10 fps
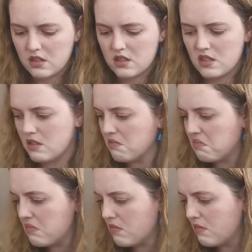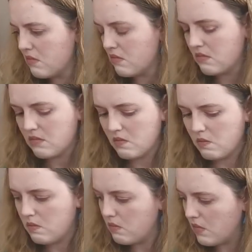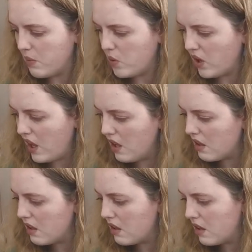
It's a pocket.